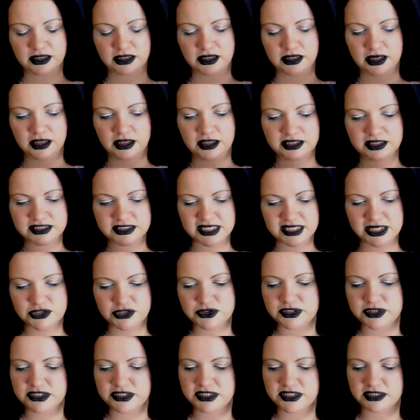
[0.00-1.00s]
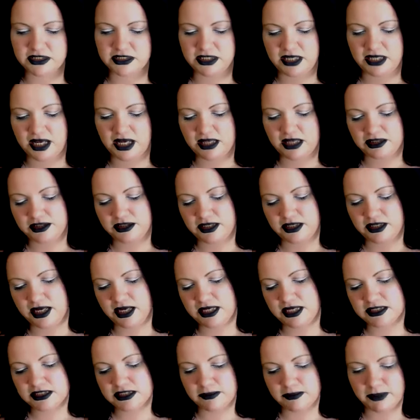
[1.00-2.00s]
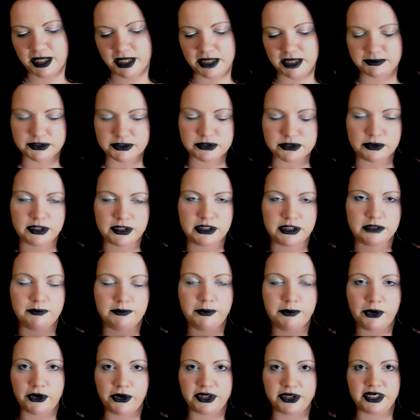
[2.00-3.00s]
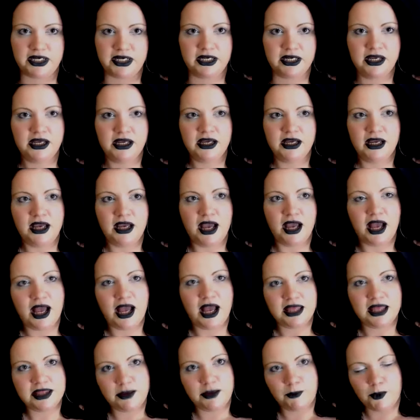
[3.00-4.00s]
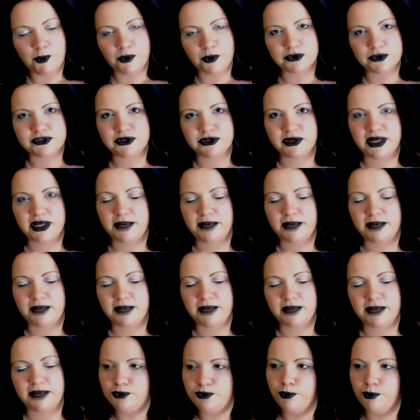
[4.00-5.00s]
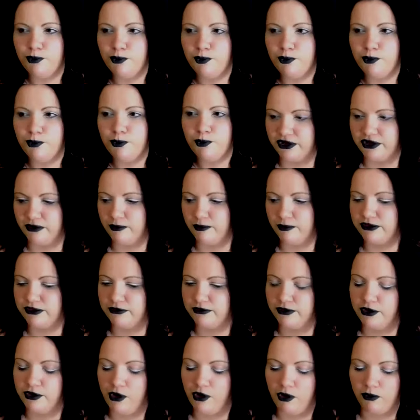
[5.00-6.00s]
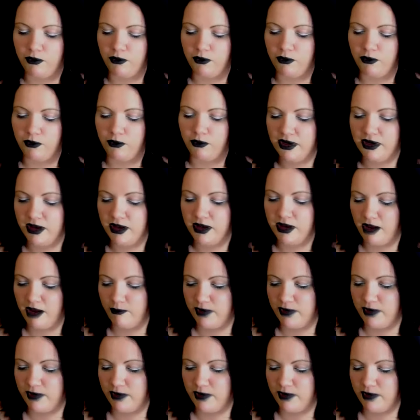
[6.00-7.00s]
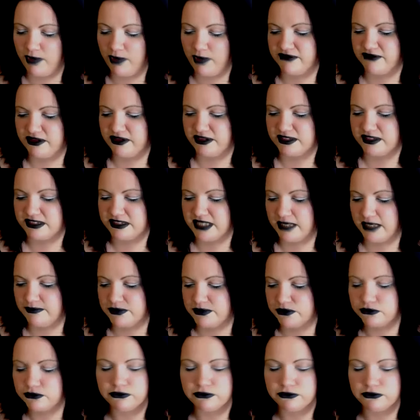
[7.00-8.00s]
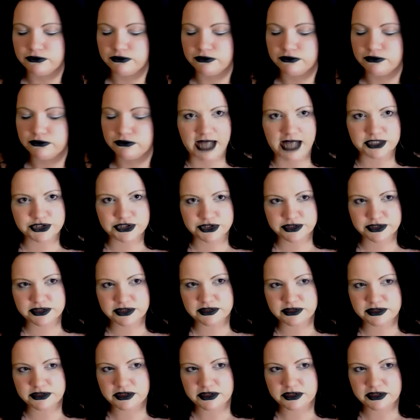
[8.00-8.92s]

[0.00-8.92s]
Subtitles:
it's interesting the interplay between the body and then water. And it makes you wonder whether or not we're having the same sort of reactions